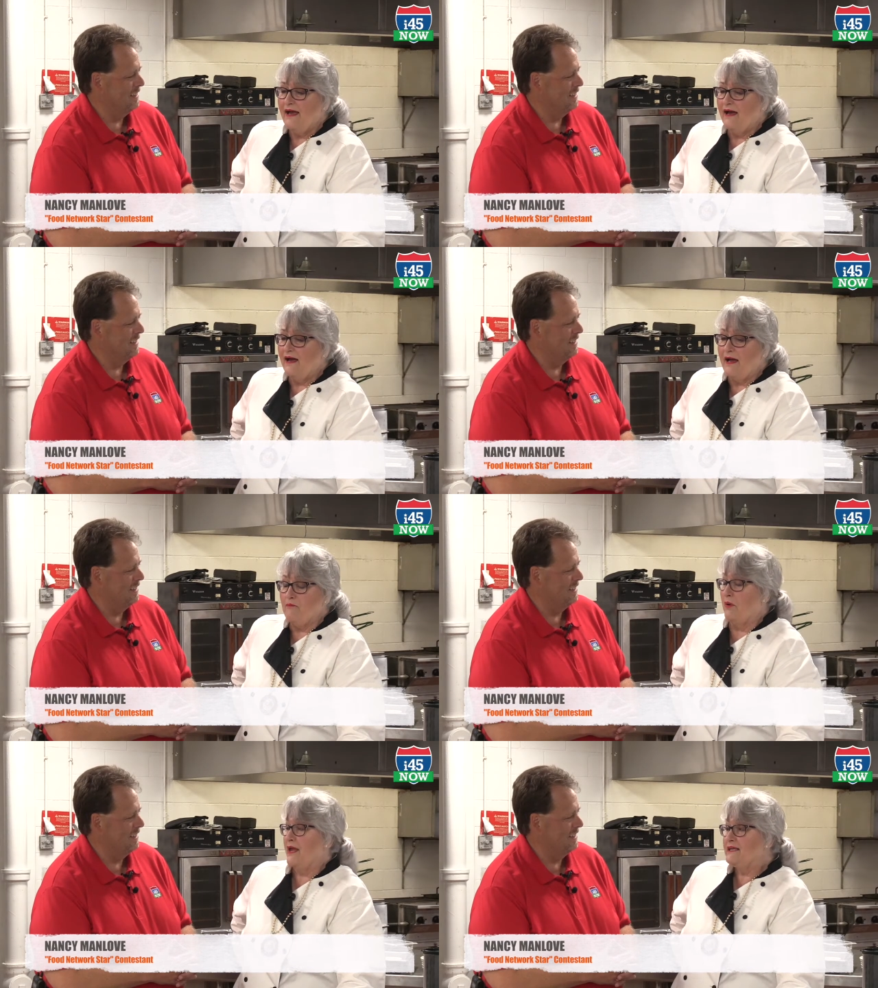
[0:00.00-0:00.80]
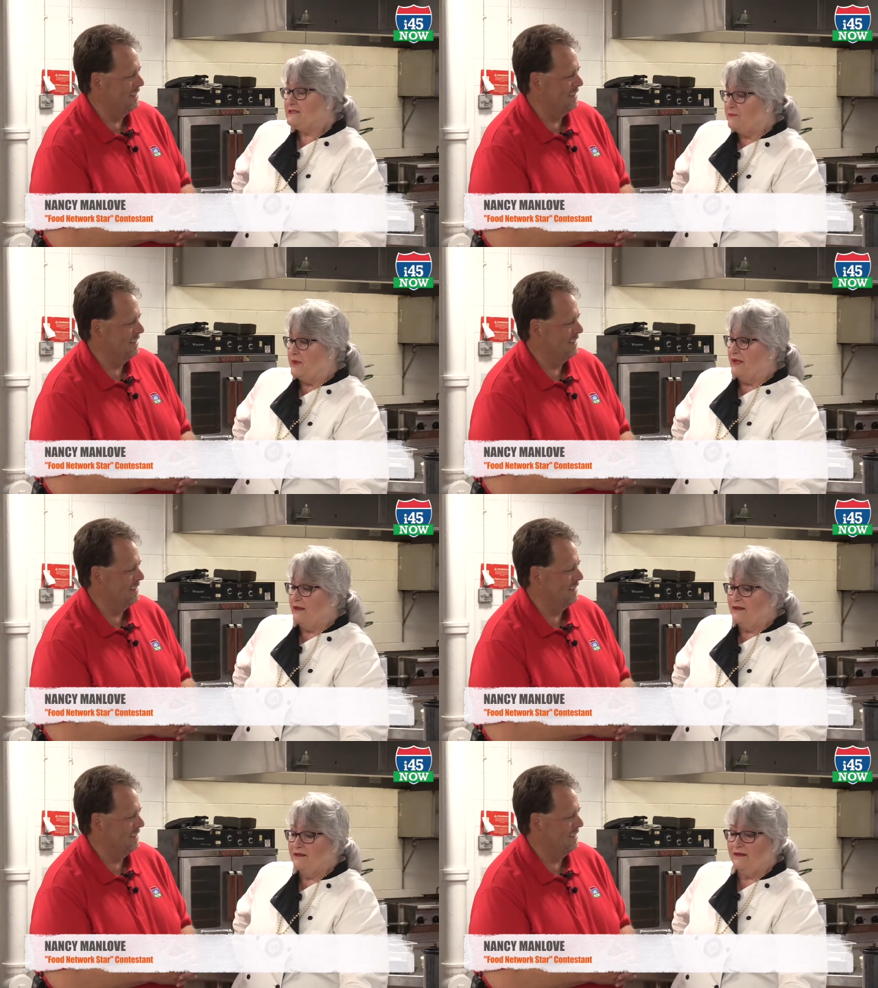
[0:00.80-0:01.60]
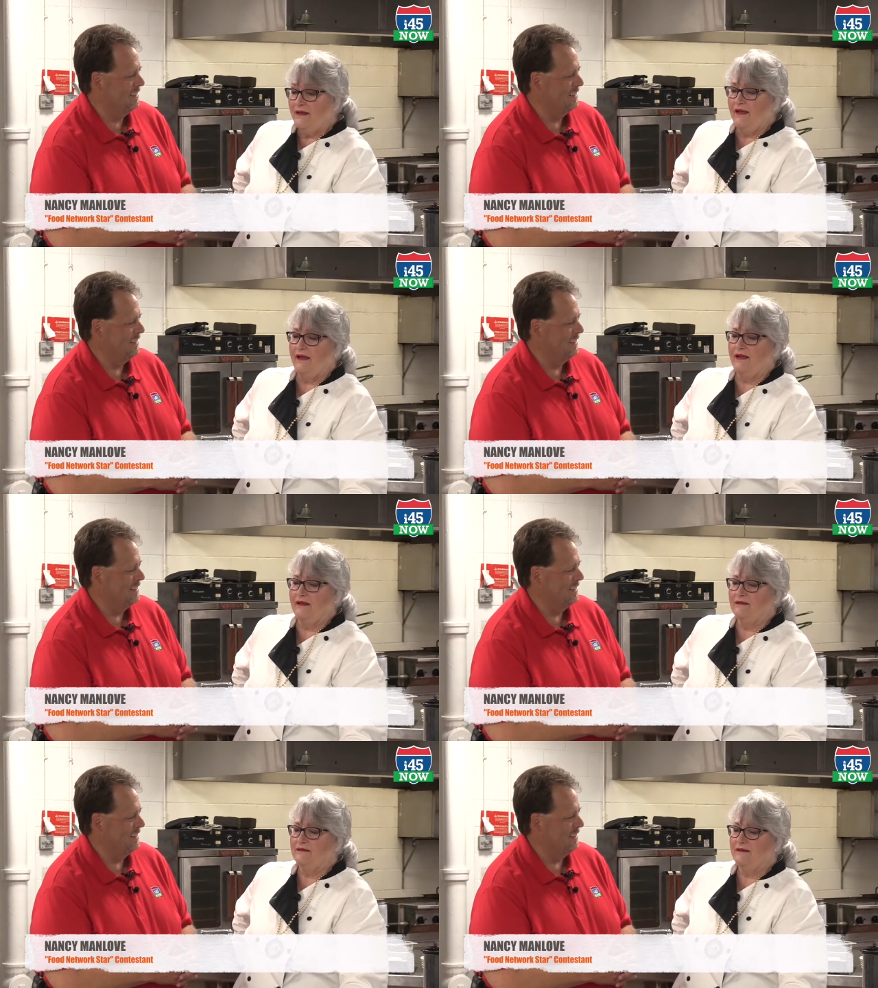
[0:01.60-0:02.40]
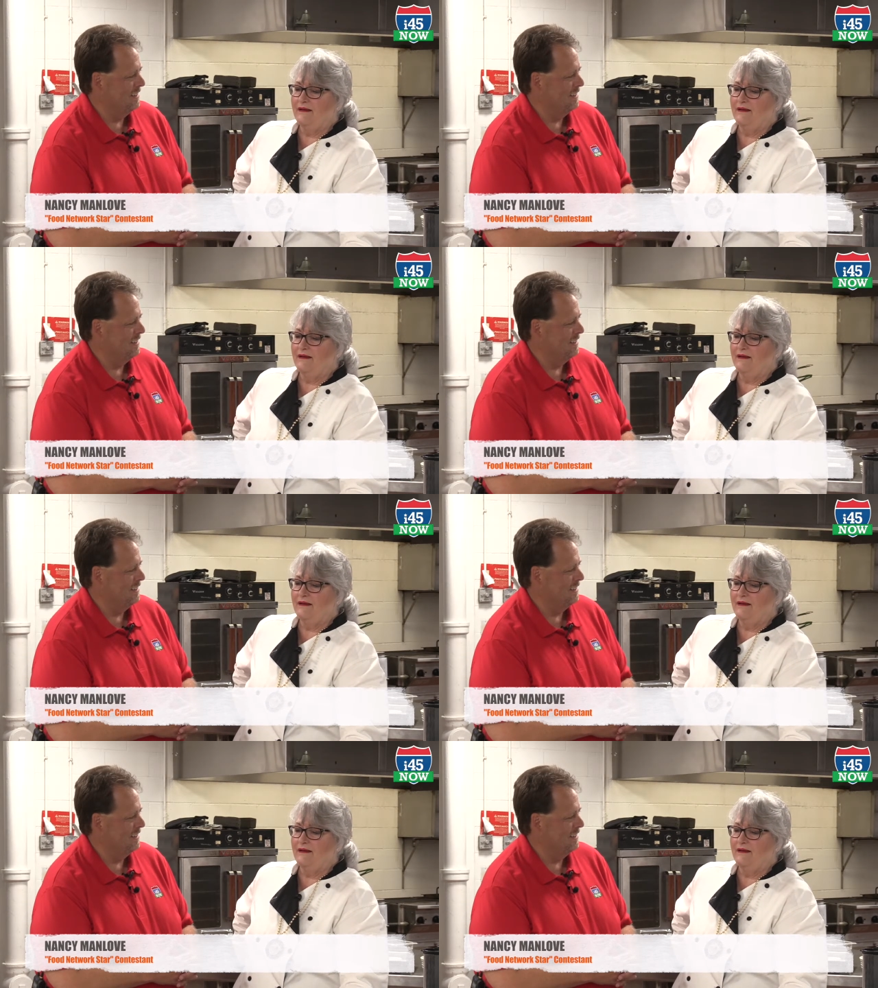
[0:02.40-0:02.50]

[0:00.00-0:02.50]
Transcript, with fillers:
Speaker 1: Uh, I'm blessed to be in it, and